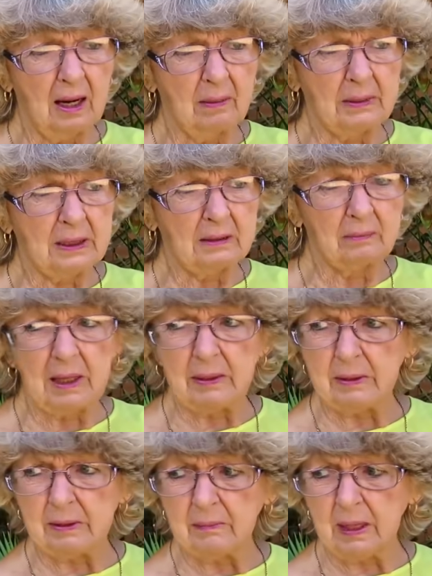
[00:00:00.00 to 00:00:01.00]
I mean,
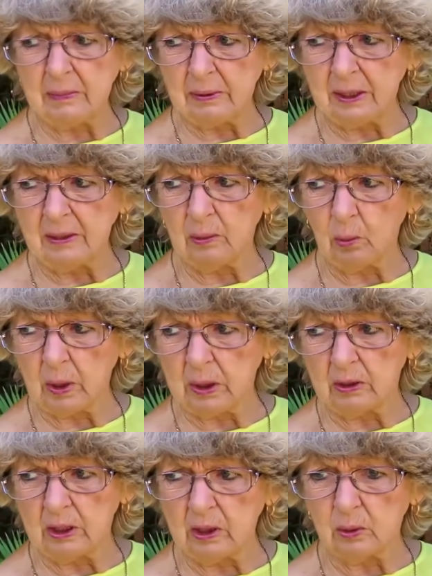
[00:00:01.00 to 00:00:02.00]
maybe maybe in the
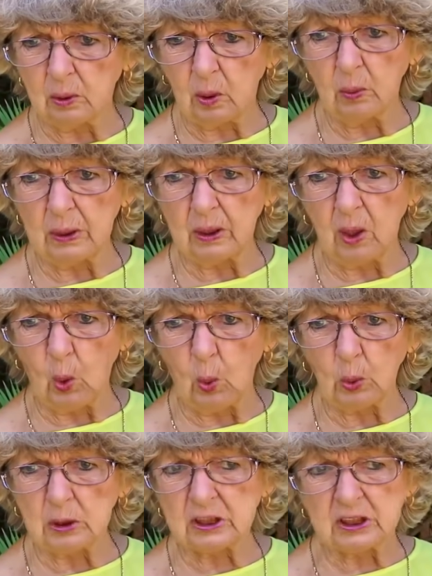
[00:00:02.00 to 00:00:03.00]
winter he'll go in a
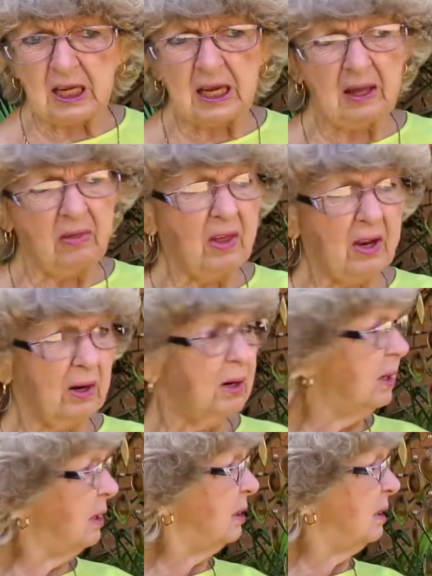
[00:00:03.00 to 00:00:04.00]
hole and stay in there
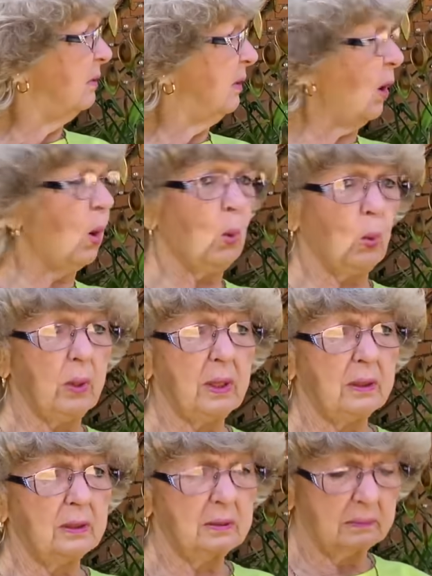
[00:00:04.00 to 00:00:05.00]
the whole
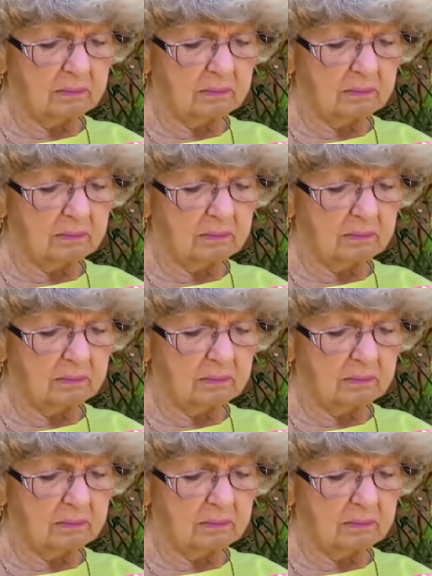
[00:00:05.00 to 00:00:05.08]
winter.